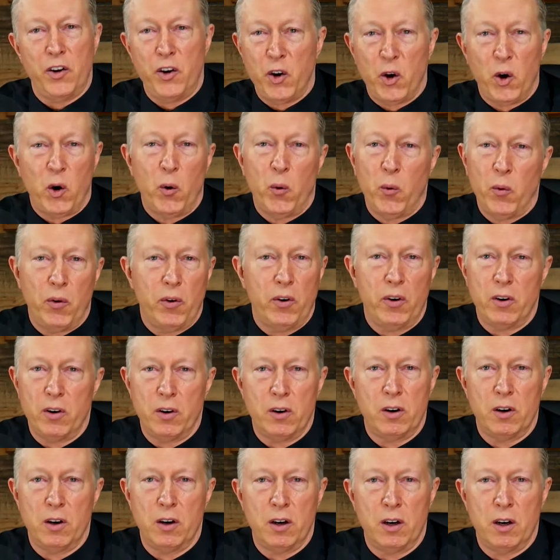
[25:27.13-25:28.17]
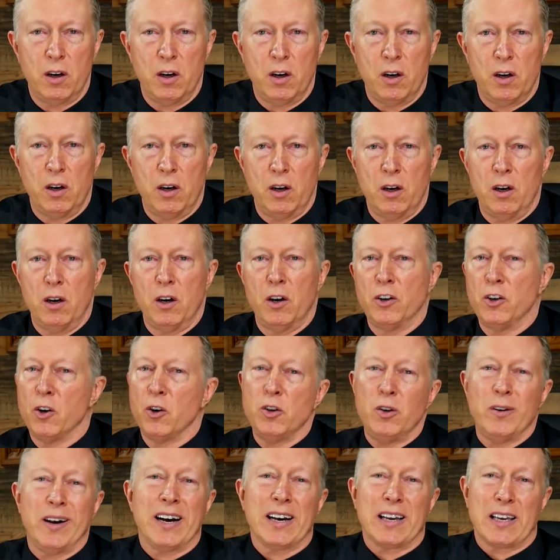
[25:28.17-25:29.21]
No.
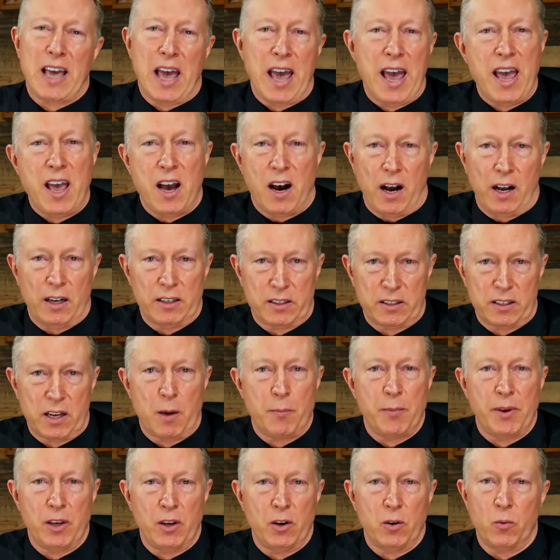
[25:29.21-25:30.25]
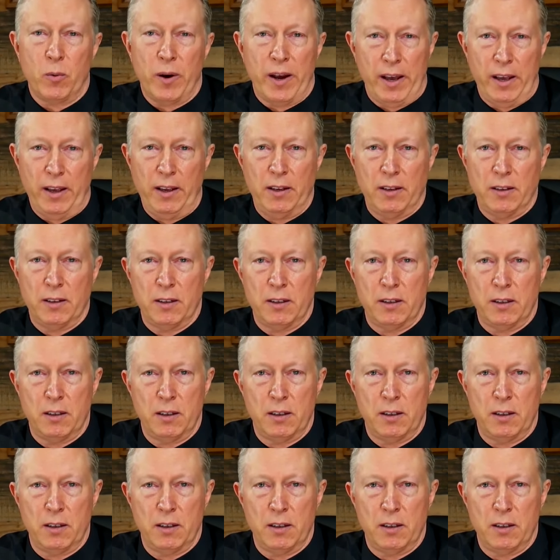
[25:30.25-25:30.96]
No, you got chaos coming your way.